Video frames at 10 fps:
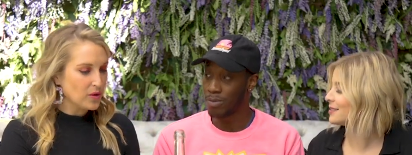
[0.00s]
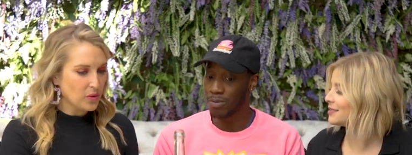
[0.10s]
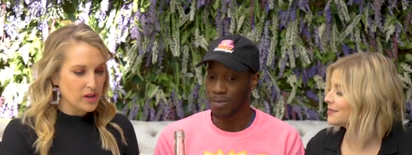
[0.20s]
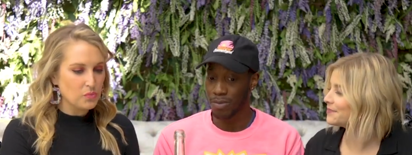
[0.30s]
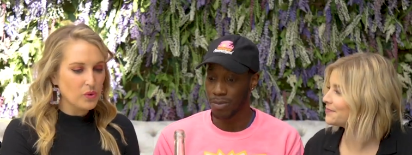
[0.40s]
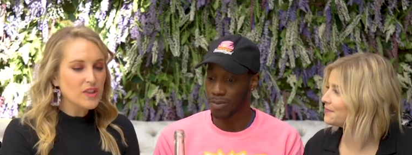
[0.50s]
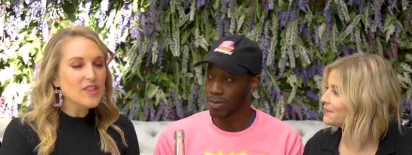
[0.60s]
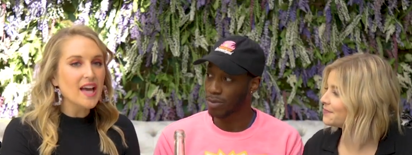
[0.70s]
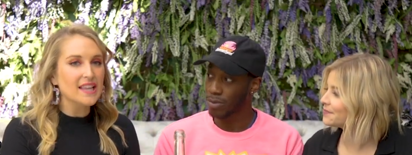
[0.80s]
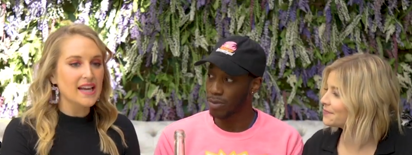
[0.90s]
Speaker 1: and Courtney, with
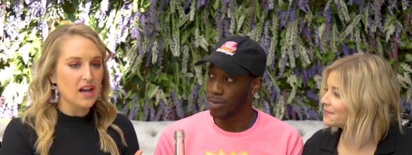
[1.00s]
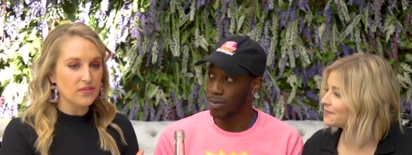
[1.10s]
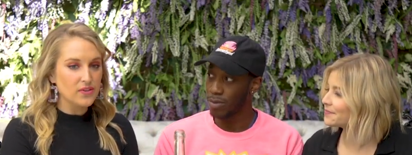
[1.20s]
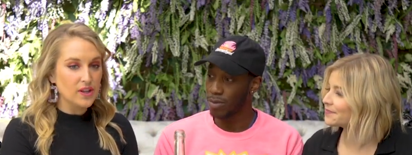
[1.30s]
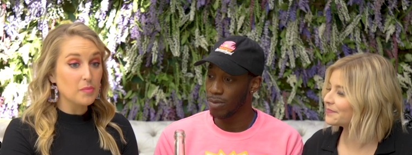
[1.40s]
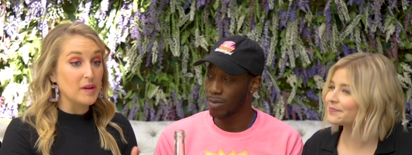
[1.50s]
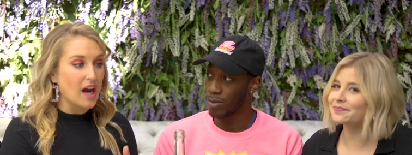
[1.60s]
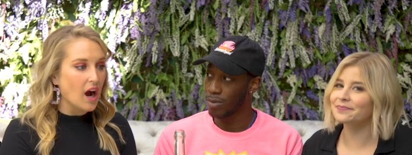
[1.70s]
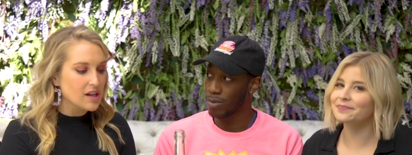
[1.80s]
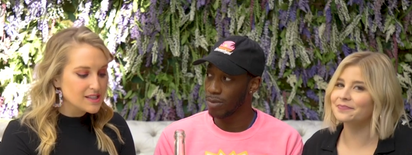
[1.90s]
that, like I feel like
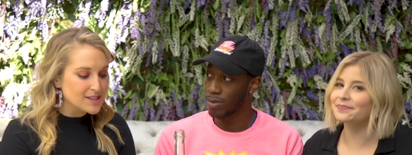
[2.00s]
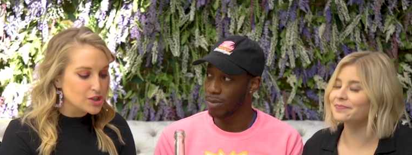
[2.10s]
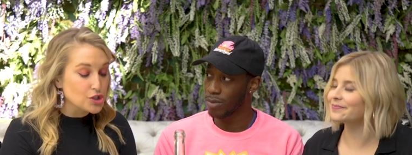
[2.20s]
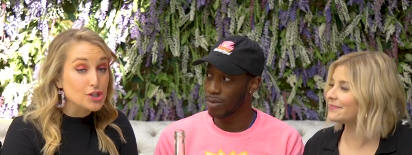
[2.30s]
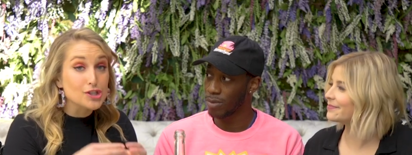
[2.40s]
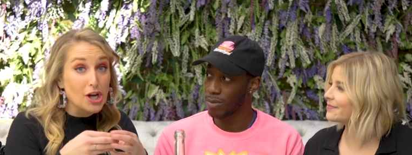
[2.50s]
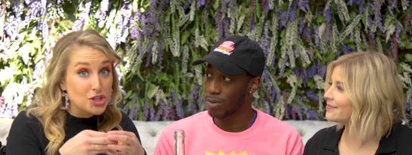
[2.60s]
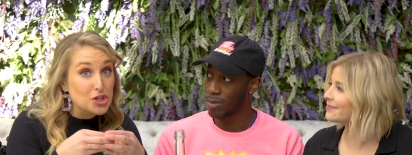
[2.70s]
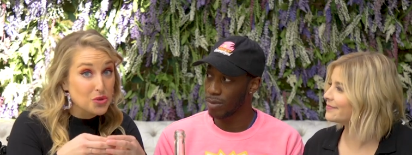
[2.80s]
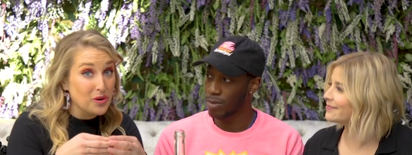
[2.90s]
because it's just such
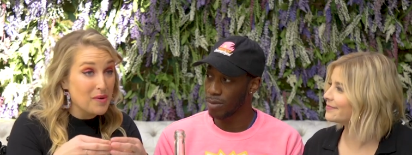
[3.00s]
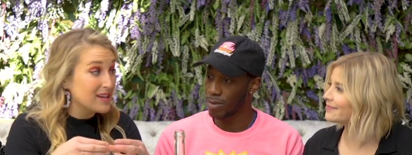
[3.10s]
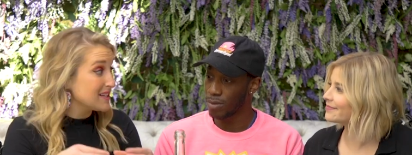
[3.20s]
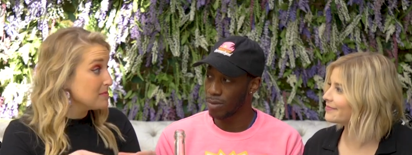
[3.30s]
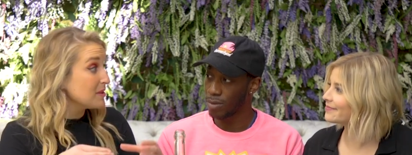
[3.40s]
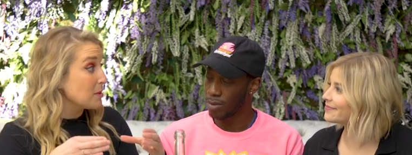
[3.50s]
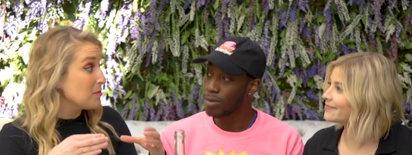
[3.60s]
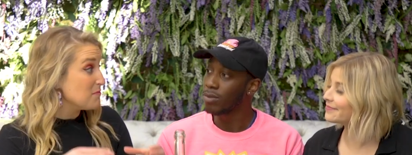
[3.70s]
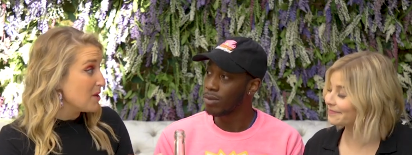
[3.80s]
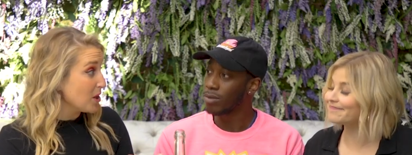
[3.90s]
a short amount of time that they've
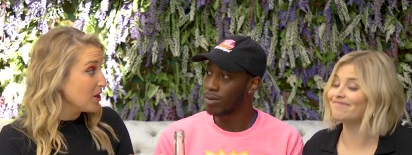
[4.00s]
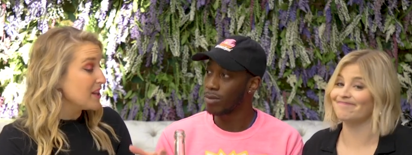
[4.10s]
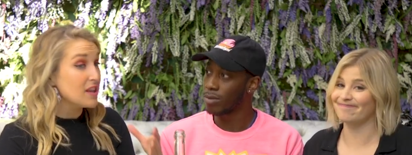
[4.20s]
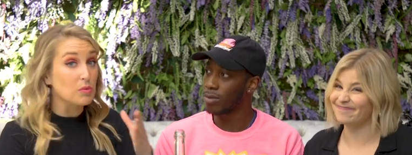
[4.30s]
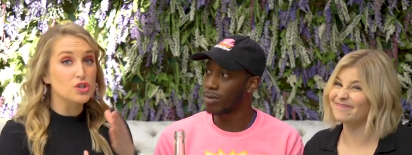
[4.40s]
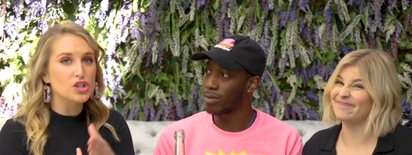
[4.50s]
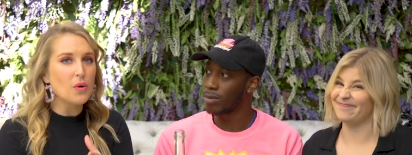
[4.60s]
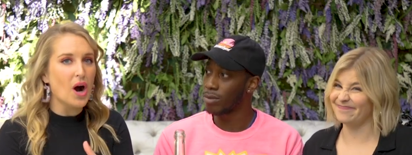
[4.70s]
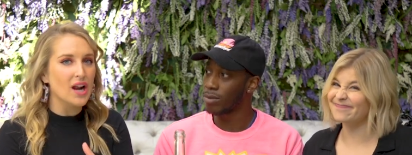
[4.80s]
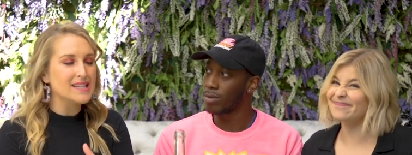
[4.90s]
been married and they were so
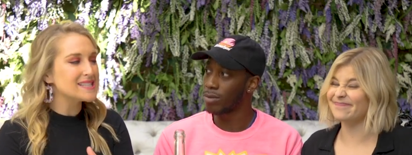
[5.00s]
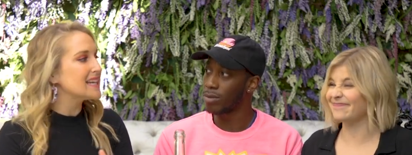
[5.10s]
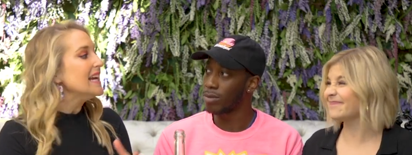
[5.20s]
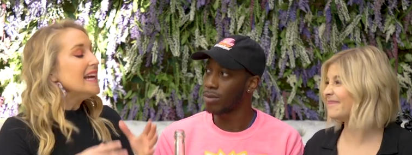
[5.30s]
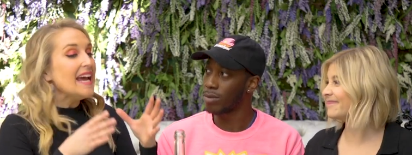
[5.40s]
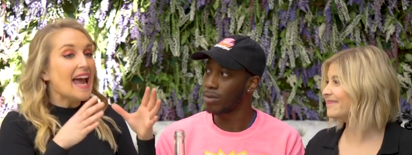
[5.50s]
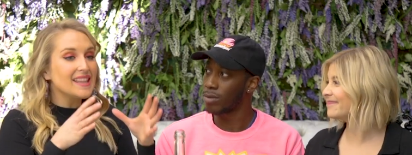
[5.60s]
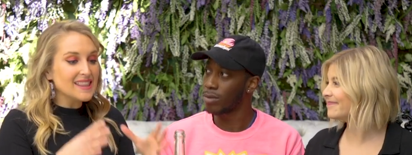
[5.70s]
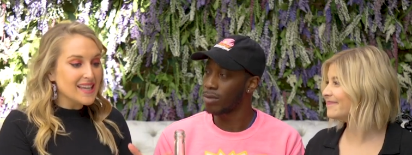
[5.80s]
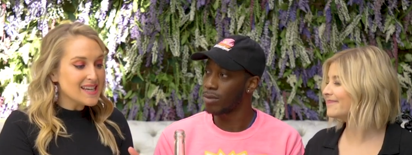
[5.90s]
honest, like
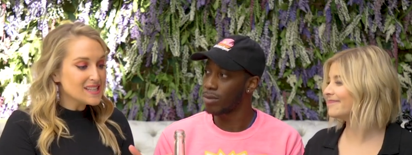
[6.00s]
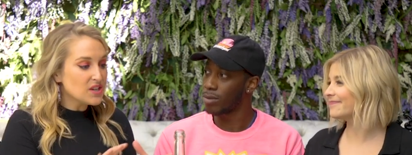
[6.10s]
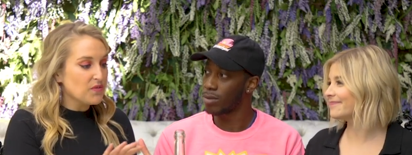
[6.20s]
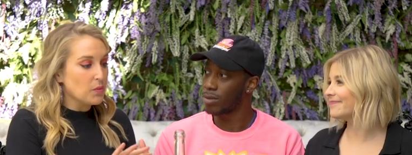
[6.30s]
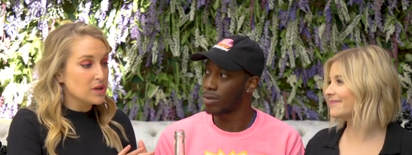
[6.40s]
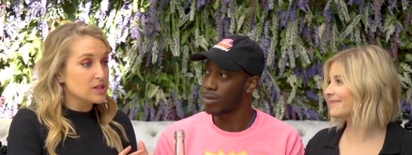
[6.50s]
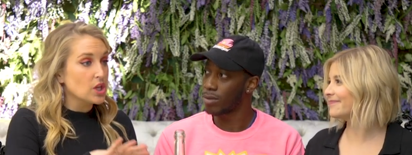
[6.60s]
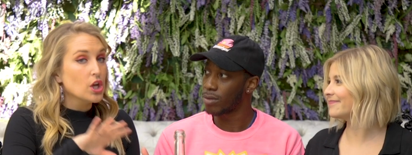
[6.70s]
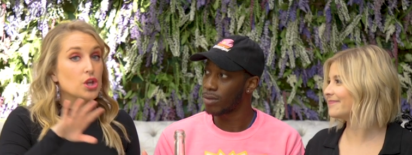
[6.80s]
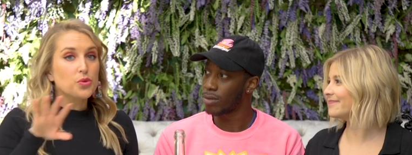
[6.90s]
at least if it was
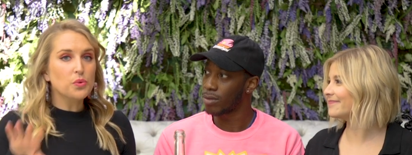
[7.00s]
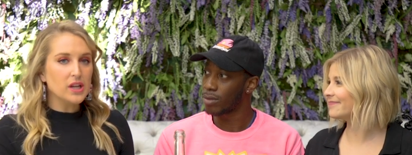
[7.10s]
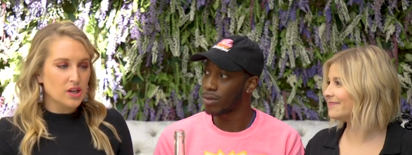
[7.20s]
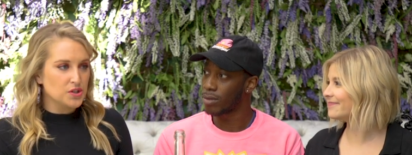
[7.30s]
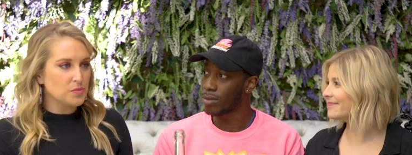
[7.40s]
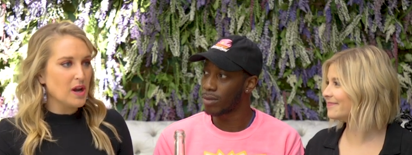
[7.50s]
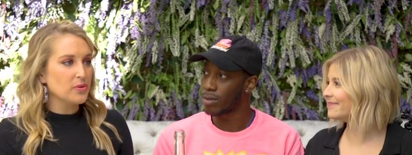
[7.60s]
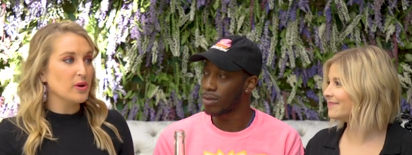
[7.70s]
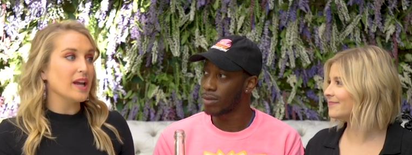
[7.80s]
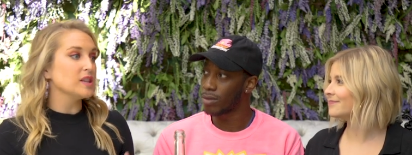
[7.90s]
three years from now and
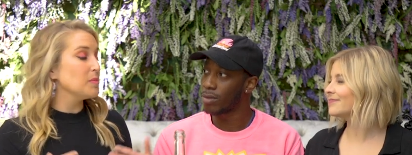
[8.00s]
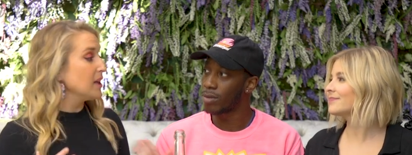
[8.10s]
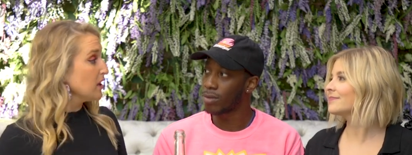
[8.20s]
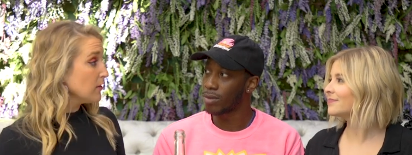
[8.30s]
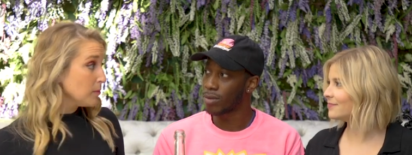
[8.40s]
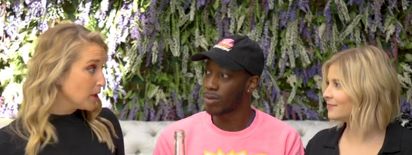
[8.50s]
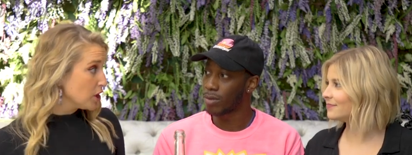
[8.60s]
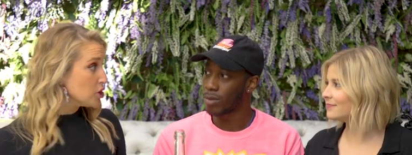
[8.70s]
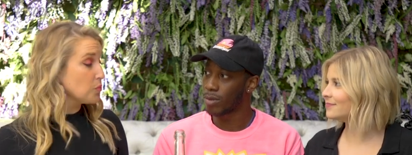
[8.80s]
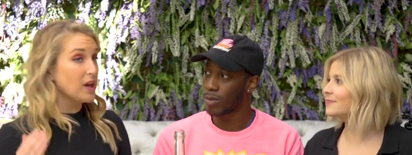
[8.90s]
they're like, at the beginning of our
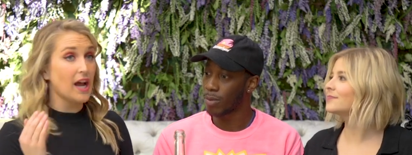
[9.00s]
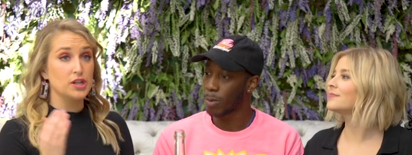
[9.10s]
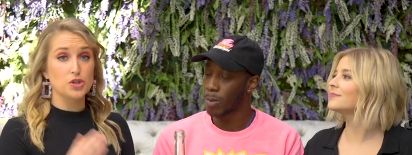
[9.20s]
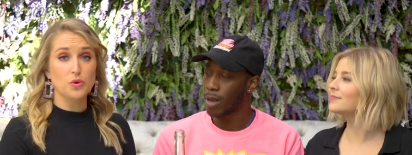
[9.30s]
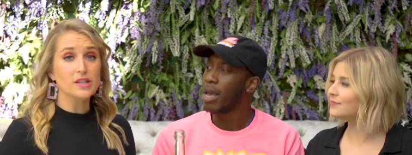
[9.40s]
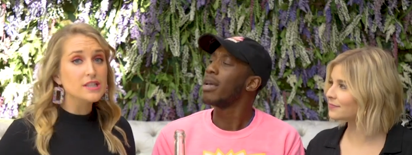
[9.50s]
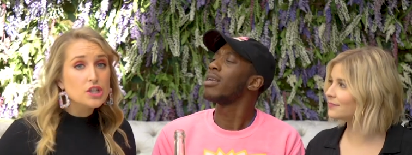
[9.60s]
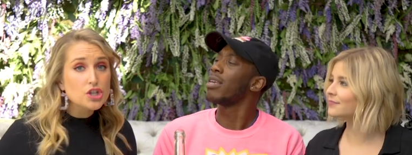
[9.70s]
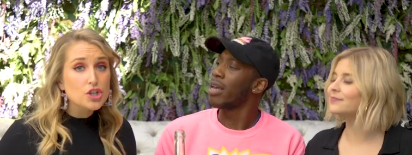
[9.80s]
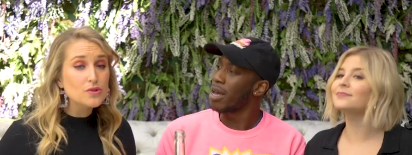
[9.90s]
marriage, we had trust
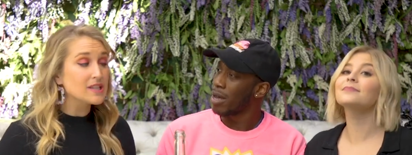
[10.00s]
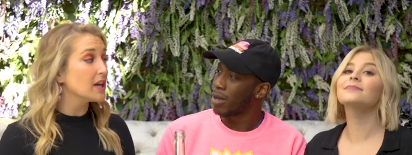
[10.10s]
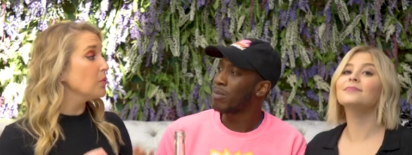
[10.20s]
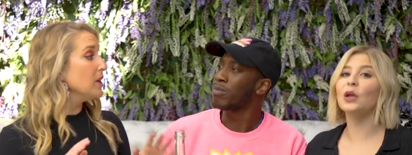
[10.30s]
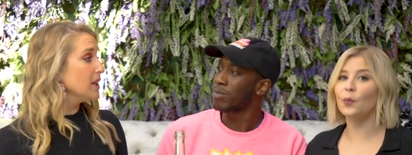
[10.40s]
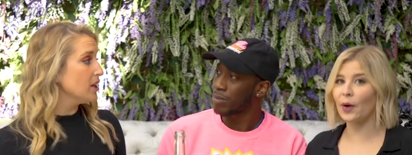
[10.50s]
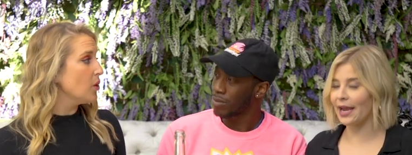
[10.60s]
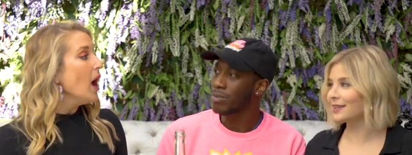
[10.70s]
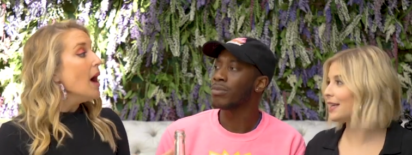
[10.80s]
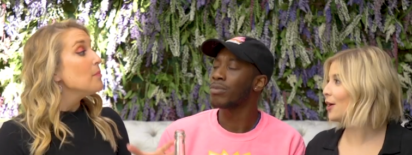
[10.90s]
issues, yeah. like we didn't, right.